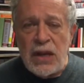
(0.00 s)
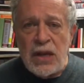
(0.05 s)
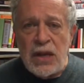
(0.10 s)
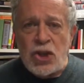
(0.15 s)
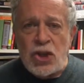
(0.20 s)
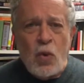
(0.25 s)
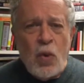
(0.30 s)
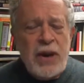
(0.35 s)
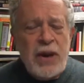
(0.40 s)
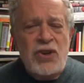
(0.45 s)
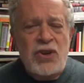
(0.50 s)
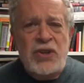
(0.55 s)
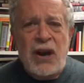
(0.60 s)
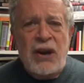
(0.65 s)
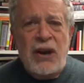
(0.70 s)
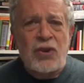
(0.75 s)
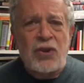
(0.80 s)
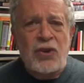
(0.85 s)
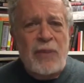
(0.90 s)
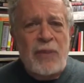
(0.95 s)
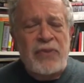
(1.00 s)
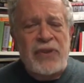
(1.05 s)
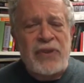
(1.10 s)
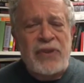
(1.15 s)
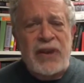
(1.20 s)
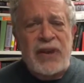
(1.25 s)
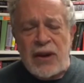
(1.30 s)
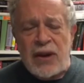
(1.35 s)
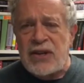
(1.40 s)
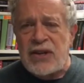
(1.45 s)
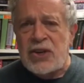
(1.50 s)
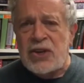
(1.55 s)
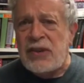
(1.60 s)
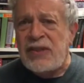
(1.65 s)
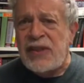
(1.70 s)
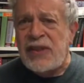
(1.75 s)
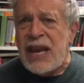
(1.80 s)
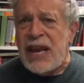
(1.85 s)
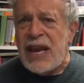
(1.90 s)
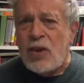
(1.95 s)
So what does Donald Trump think? Does
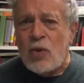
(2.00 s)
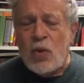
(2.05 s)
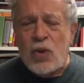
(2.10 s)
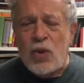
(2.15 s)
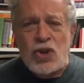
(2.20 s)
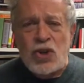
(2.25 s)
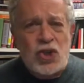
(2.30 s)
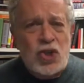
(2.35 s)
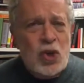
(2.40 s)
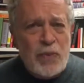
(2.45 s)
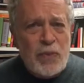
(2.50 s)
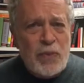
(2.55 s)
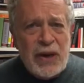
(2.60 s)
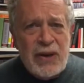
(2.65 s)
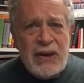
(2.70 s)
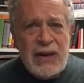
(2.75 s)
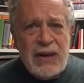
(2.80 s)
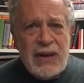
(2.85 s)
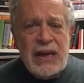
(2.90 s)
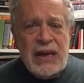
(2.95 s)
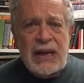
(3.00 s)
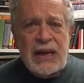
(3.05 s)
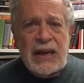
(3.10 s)
he think that we're stupid?